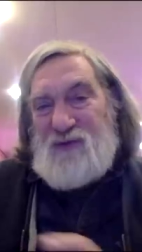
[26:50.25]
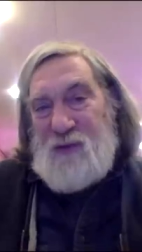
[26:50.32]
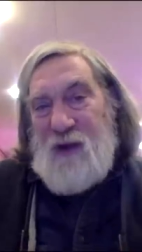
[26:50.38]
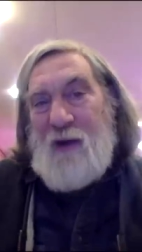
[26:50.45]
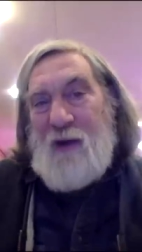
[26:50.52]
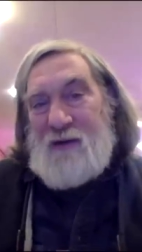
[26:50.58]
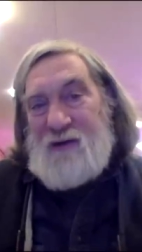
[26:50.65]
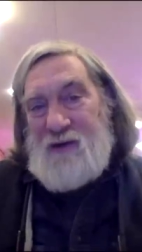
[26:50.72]
So
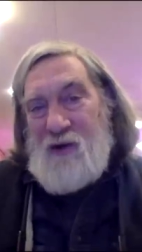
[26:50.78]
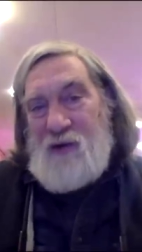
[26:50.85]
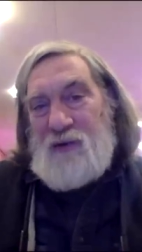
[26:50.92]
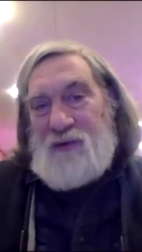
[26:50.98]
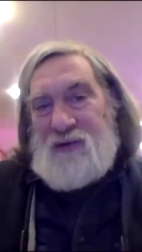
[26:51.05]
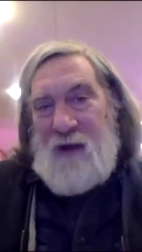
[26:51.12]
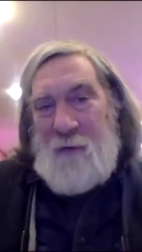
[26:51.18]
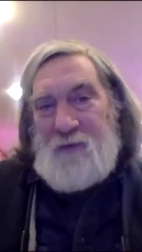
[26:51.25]
if you
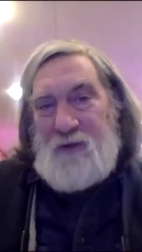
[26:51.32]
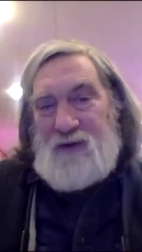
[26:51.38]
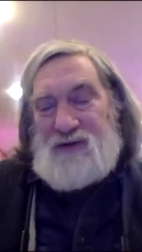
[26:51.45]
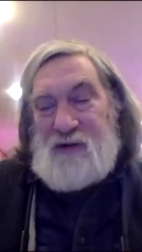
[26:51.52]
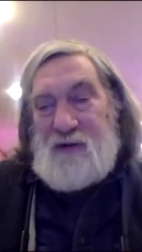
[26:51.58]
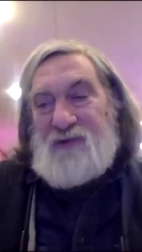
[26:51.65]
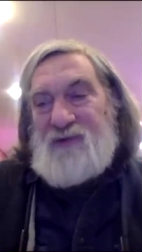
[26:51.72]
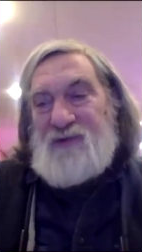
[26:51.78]
sprout at
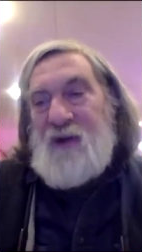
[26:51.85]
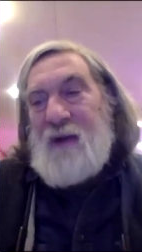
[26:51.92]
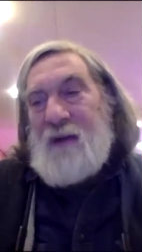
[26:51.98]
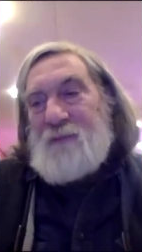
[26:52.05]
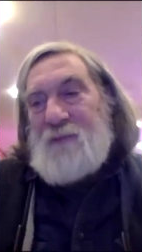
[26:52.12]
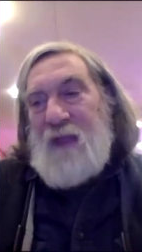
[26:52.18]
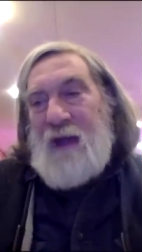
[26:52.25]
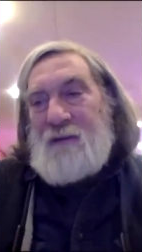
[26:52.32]
cold
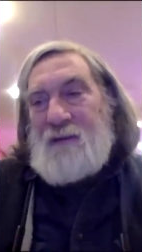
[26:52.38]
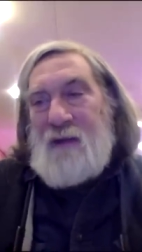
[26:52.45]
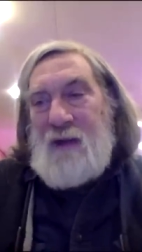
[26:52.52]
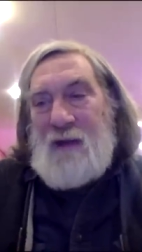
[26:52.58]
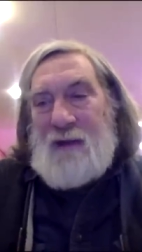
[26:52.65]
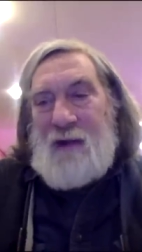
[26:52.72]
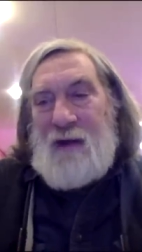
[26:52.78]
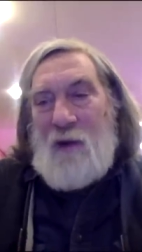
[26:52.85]
temperatures,
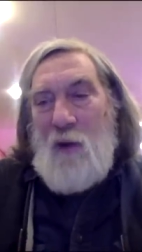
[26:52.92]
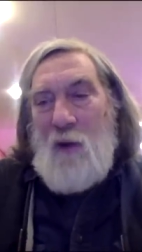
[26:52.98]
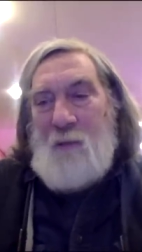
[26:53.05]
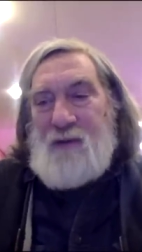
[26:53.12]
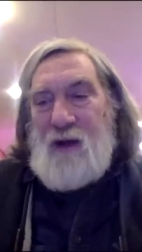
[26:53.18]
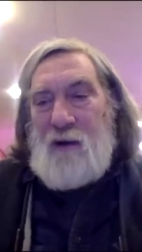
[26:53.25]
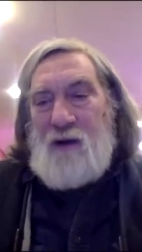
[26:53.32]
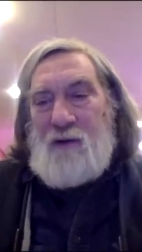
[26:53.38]
and
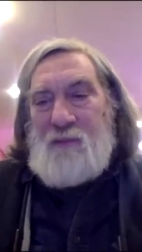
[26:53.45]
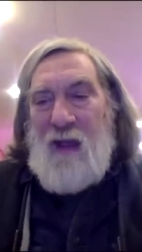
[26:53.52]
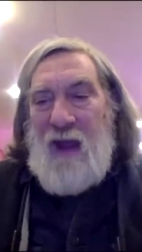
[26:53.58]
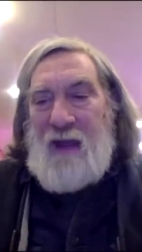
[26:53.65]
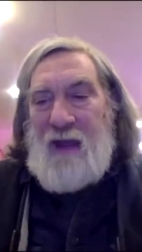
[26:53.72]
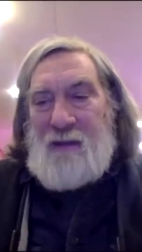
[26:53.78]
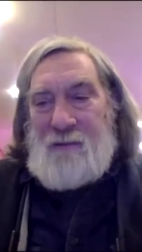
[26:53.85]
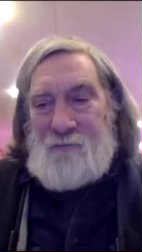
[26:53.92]
you know up
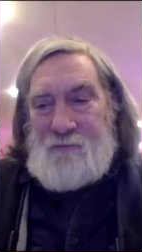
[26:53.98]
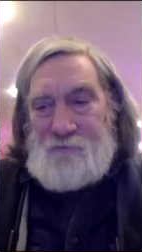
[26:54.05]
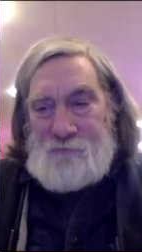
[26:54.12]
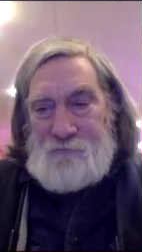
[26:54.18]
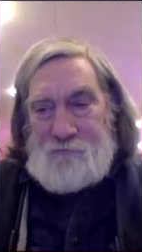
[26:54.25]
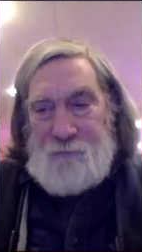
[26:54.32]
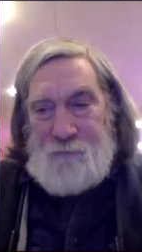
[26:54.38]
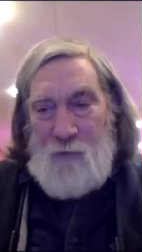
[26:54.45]
here in
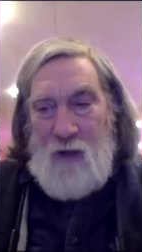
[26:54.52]
Maine,